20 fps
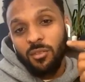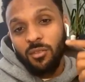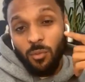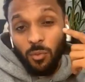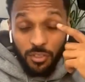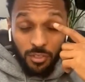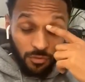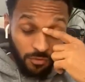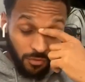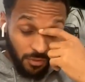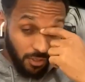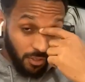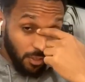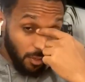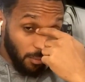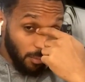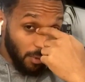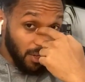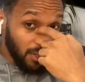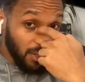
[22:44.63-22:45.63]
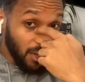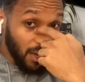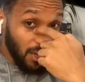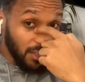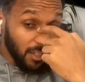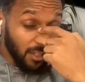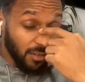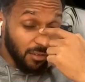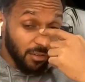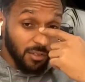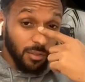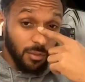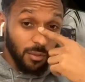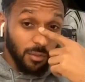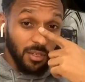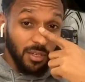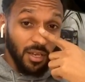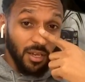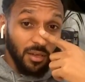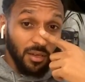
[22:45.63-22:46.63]
What do you think about the idea of doing
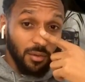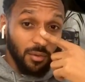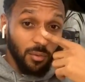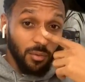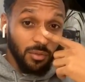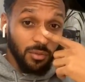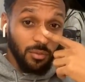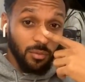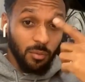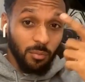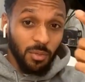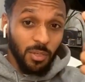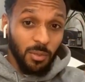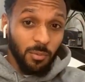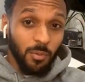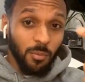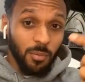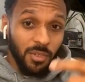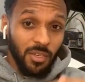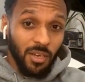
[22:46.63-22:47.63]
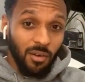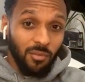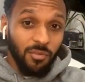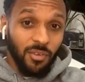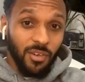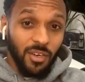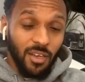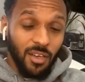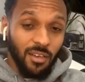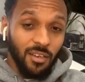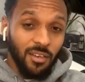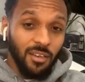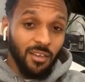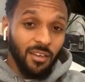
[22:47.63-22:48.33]
that? Would people be up for that?